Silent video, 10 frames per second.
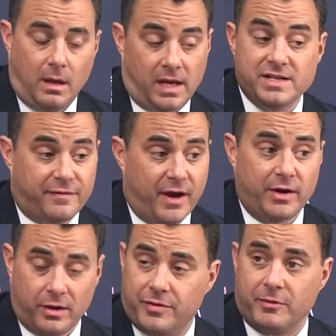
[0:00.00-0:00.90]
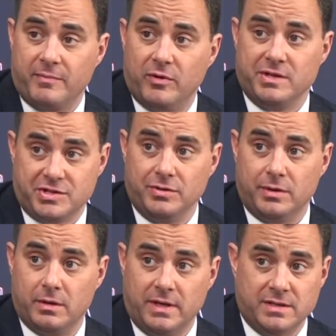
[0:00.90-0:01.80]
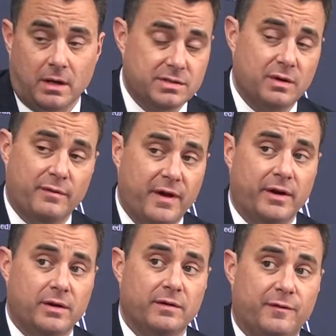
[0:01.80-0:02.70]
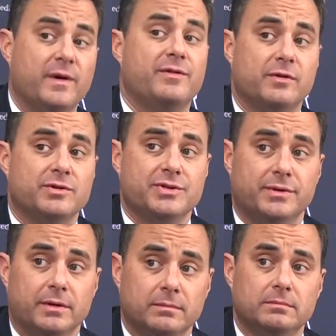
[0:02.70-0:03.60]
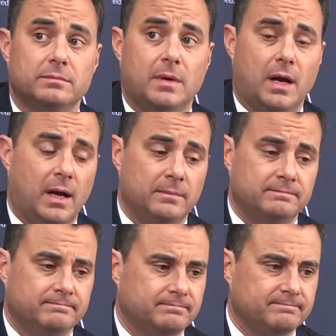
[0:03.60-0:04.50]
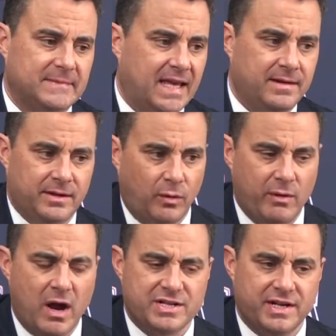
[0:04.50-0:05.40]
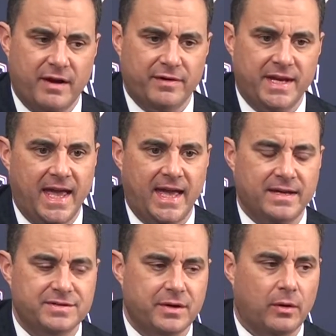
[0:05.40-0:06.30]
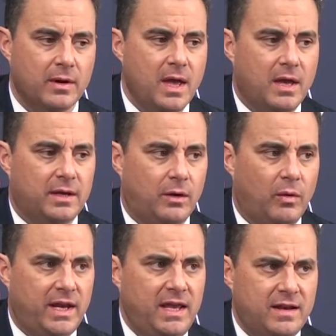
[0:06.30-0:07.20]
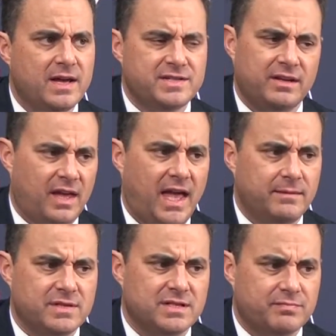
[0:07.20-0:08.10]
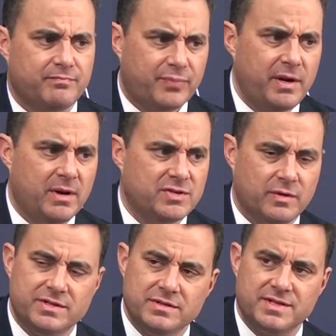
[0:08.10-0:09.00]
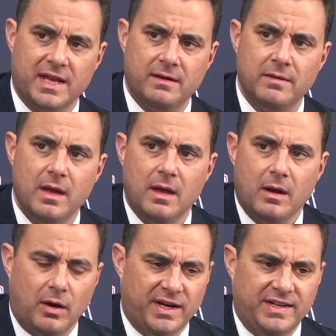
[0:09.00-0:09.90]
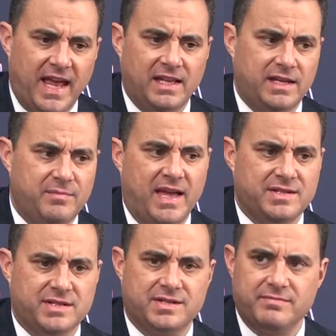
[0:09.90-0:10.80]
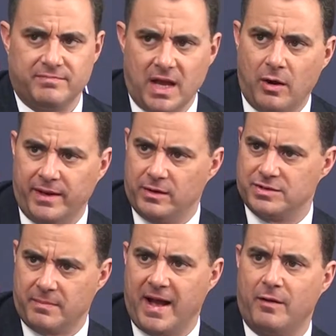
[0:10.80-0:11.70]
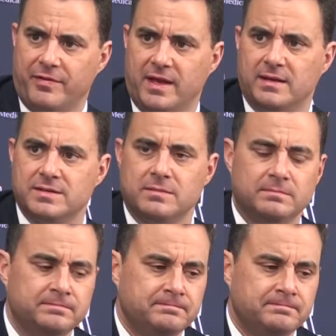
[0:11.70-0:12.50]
He's a very good three-point shooter. He's also a very good free-throw shooter. Mm-hmm. And, you know, we watch it every day. So, you know, what he does in games is pretty much what you see on a daily basis, how he goes about things.